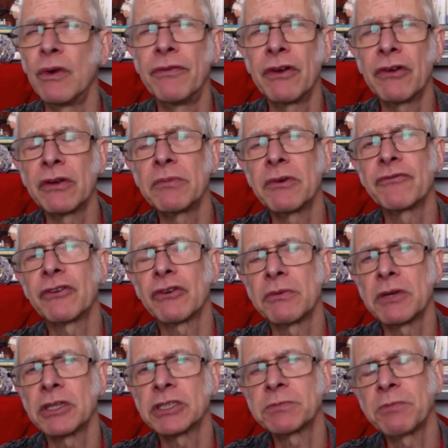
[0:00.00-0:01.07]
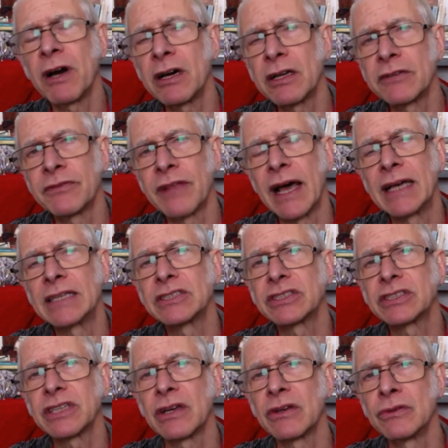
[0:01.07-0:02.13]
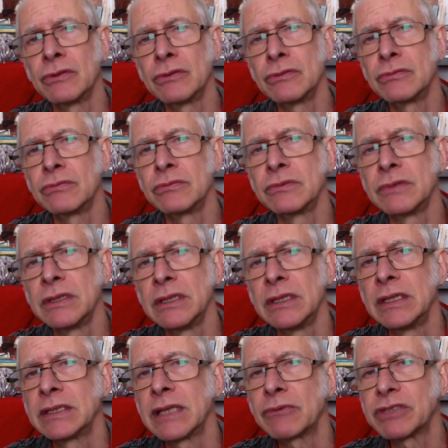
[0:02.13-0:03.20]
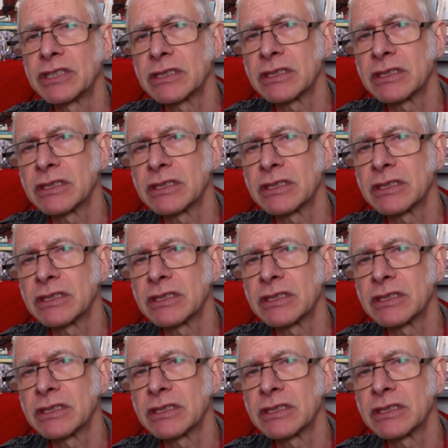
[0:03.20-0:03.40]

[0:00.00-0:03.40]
very much part of that. So that was